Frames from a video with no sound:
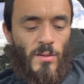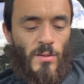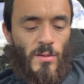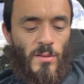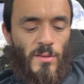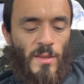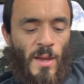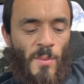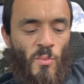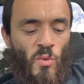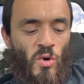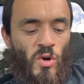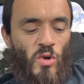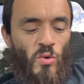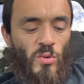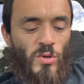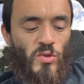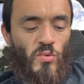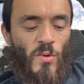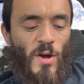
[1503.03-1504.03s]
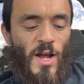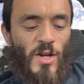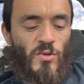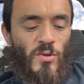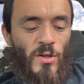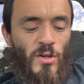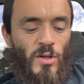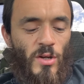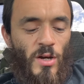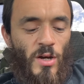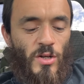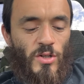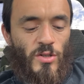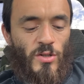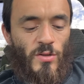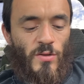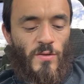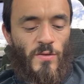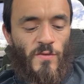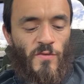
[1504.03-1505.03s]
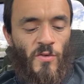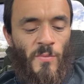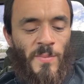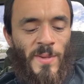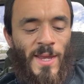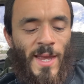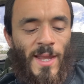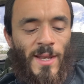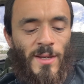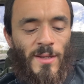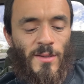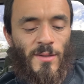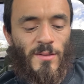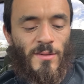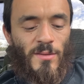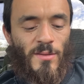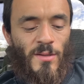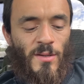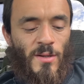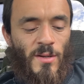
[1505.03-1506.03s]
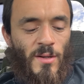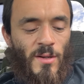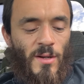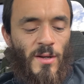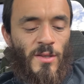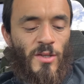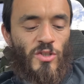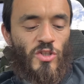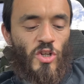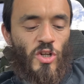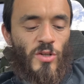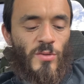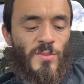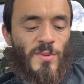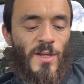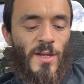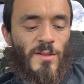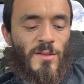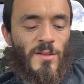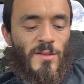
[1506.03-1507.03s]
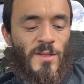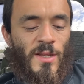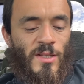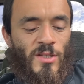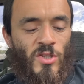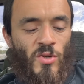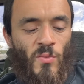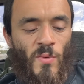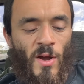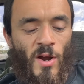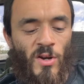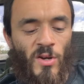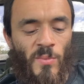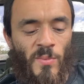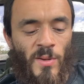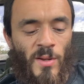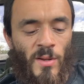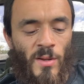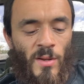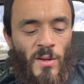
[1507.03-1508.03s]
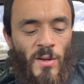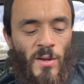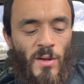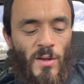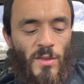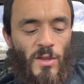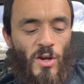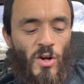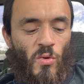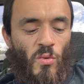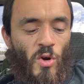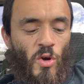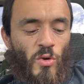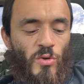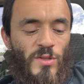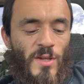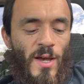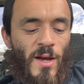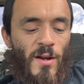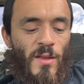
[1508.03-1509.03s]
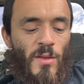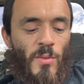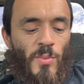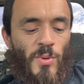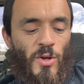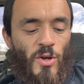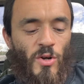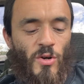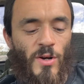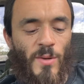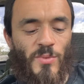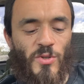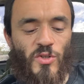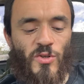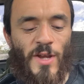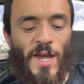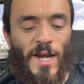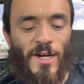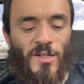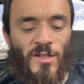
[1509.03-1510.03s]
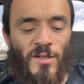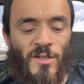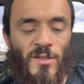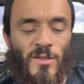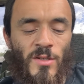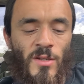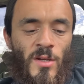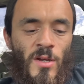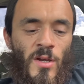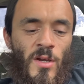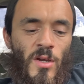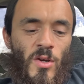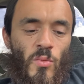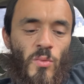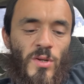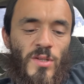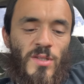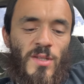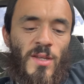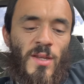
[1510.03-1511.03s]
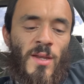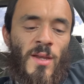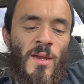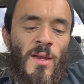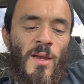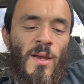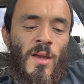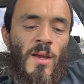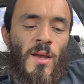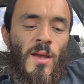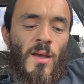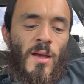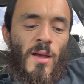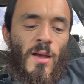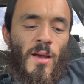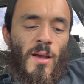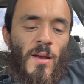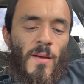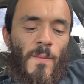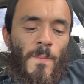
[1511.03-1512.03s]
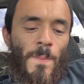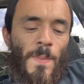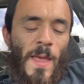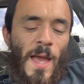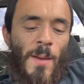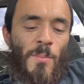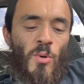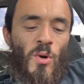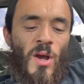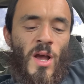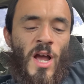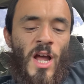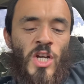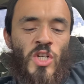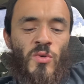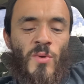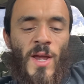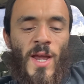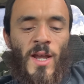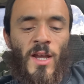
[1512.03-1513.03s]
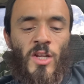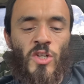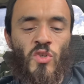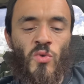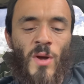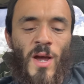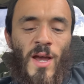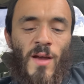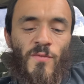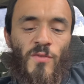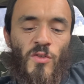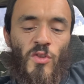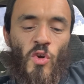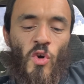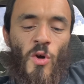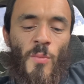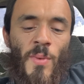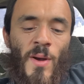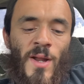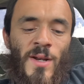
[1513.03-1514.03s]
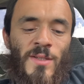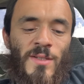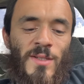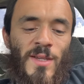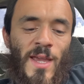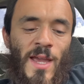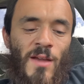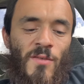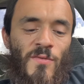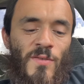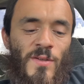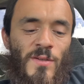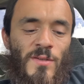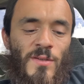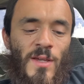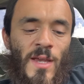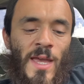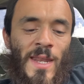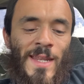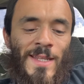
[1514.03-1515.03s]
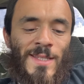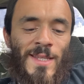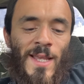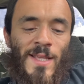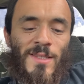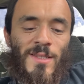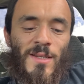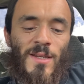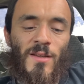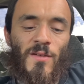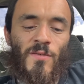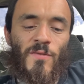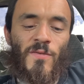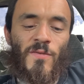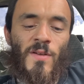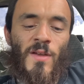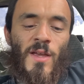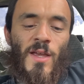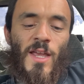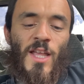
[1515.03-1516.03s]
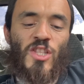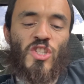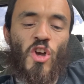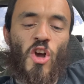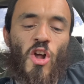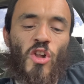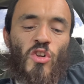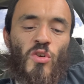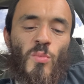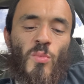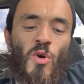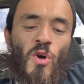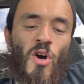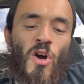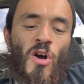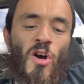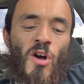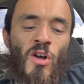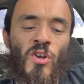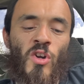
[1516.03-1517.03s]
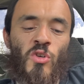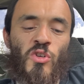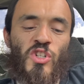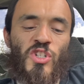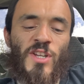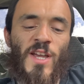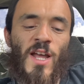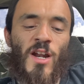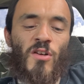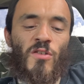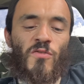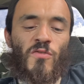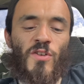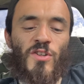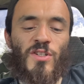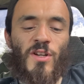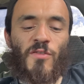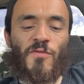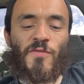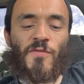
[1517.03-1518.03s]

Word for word: that mortal was Roderick Usher, for me at least, and the circumstances then surrounding me. There arose out of the pure abstractions which the hypochondriac contrived to throw upon his canvas an intensity of intolerable awe, no shadow which I,